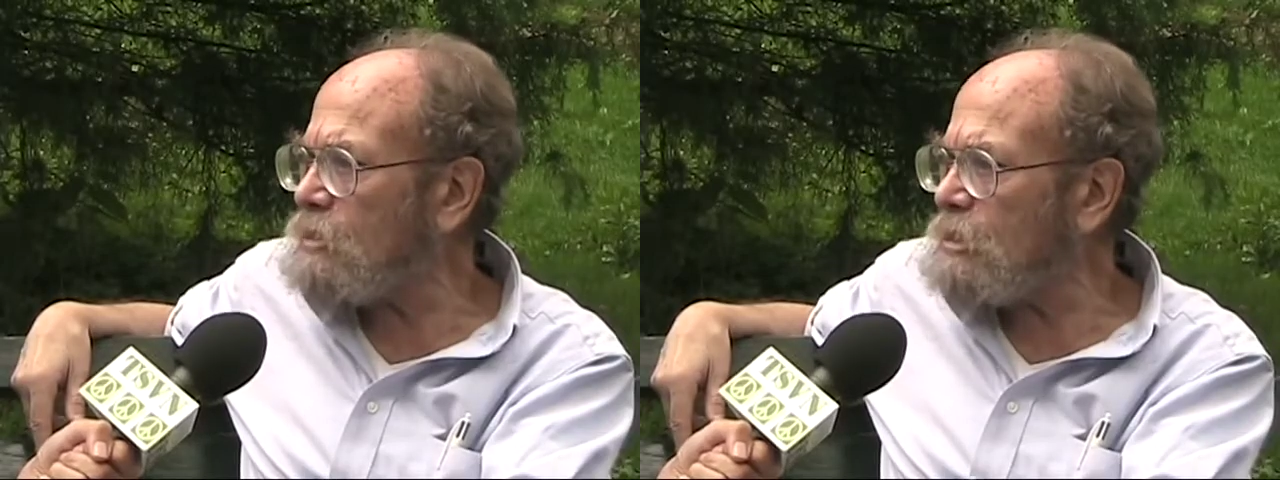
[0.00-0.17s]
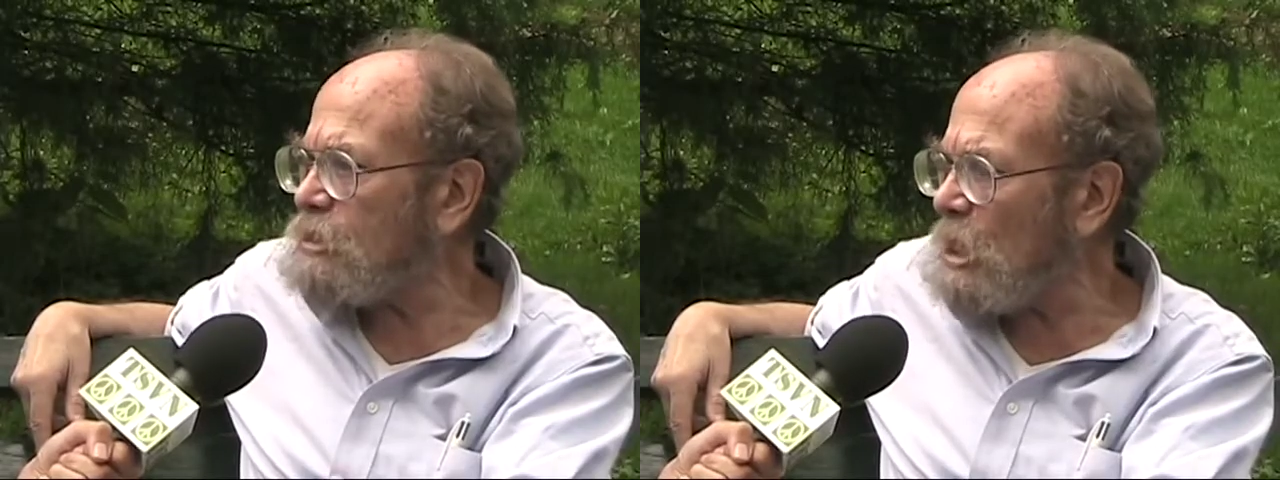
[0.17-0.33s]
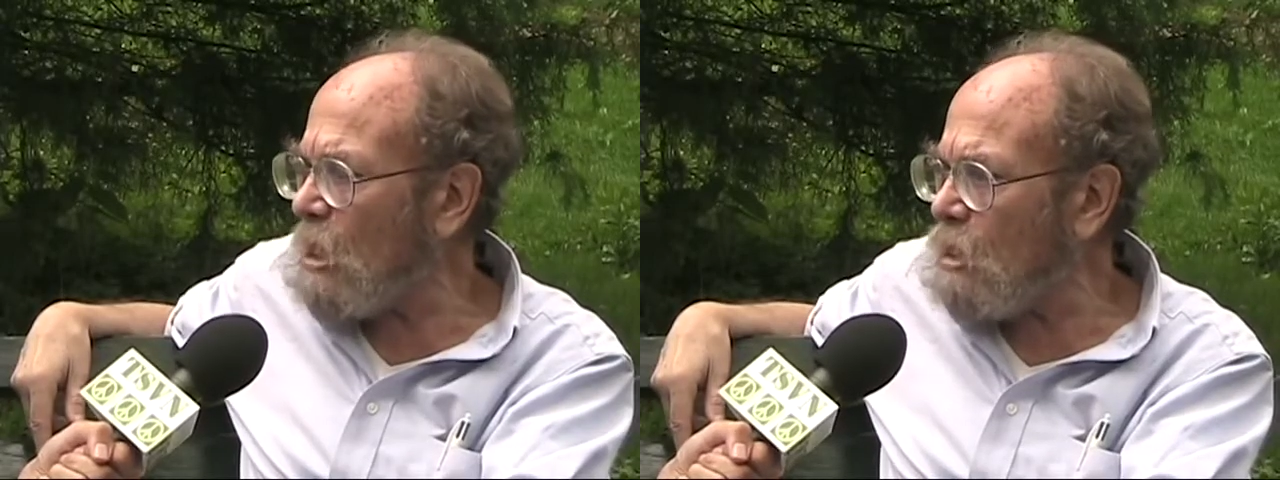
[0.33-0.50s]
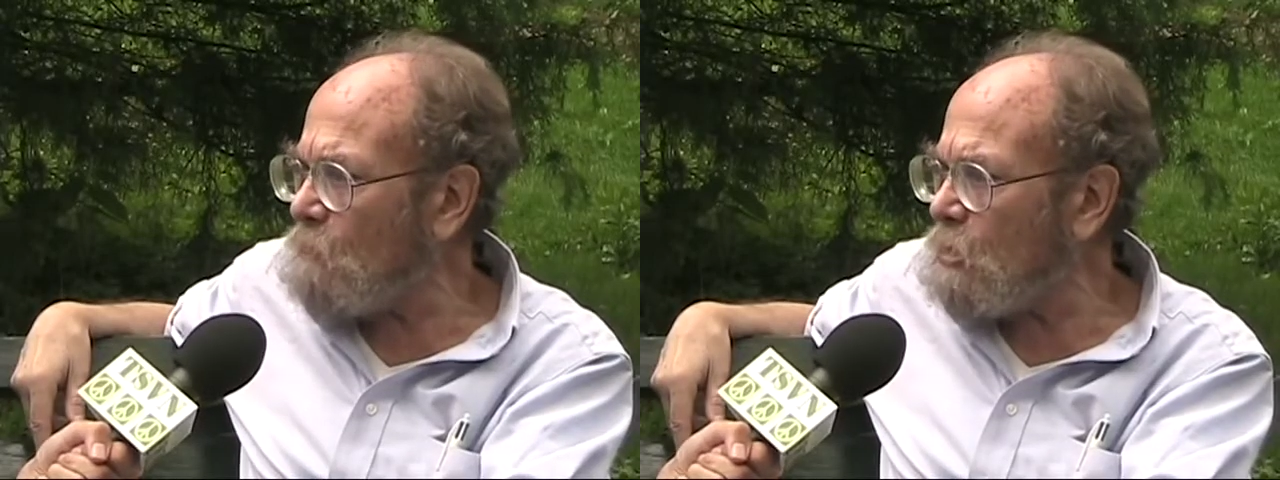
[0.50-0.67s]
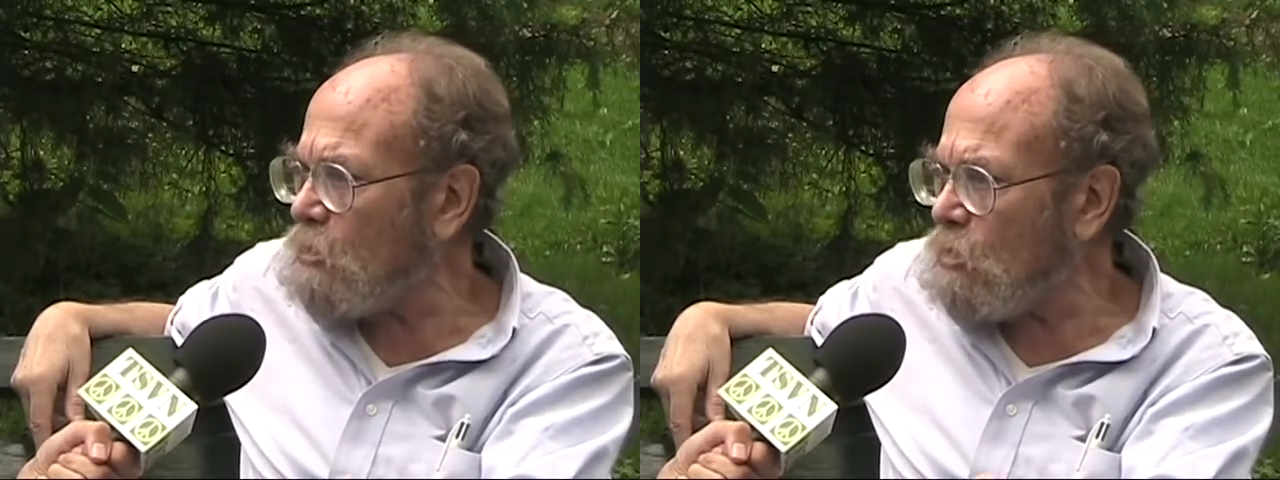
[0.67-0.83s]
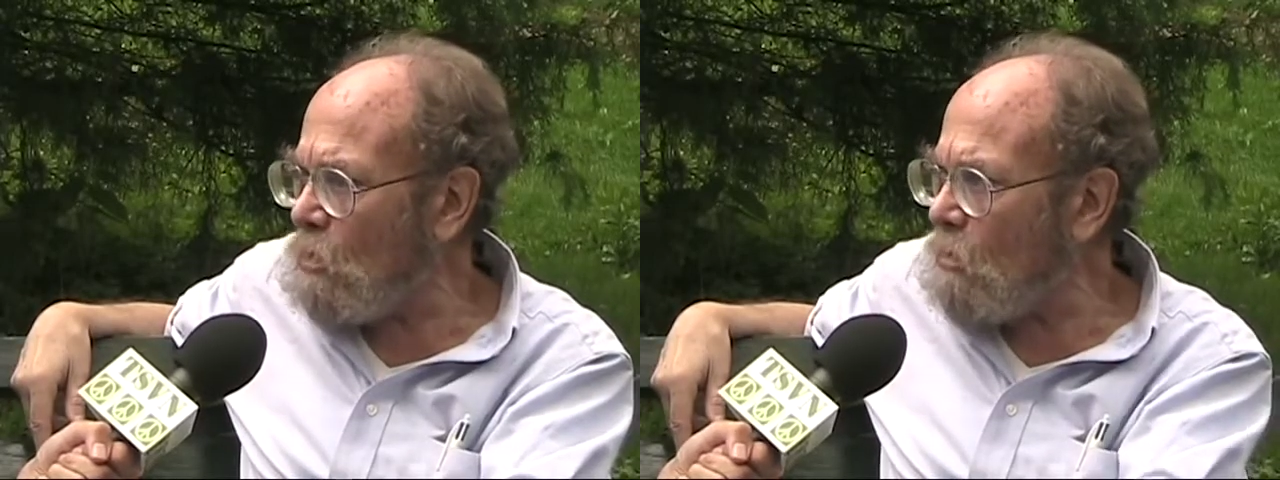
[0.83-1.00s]
to sell them
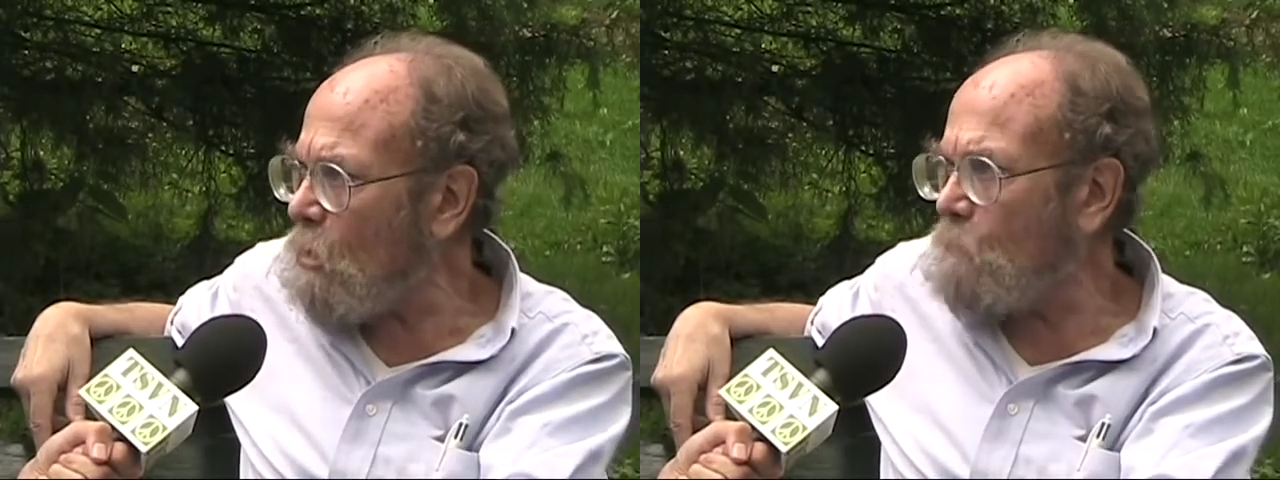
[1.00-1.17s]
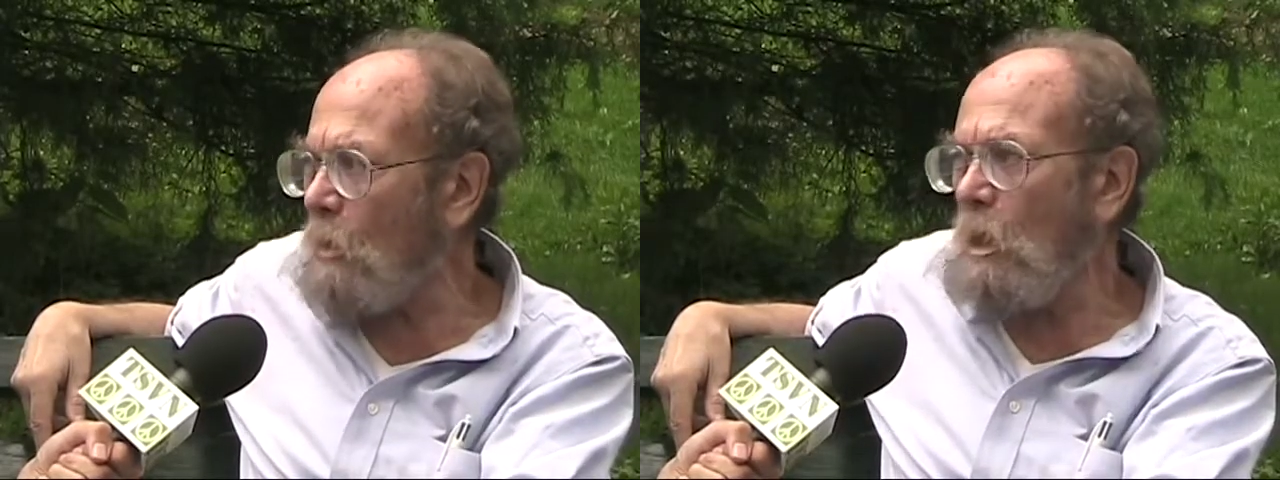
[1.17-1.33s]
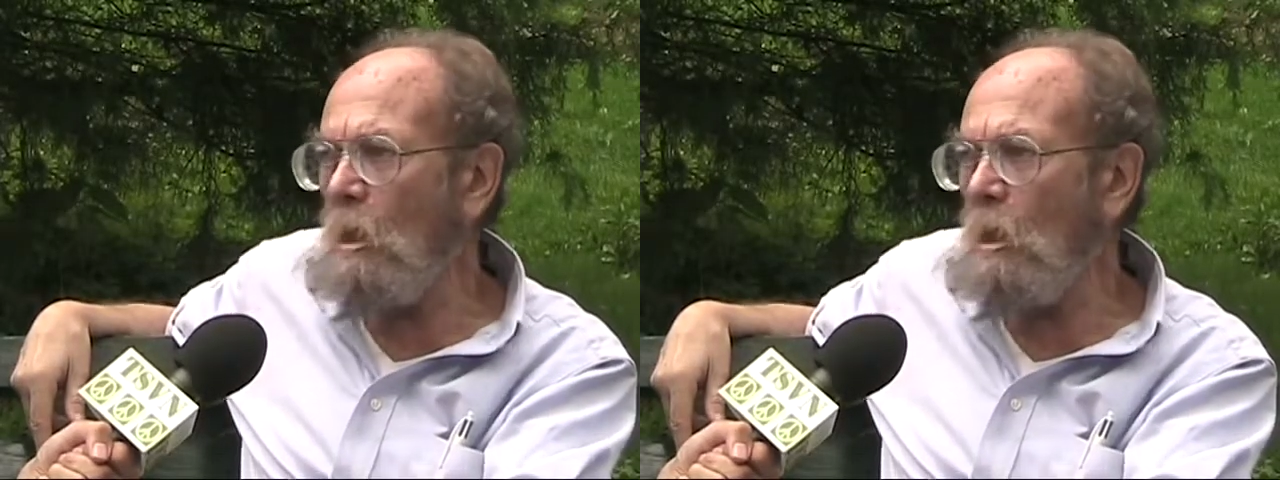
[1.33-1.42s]
in Europe,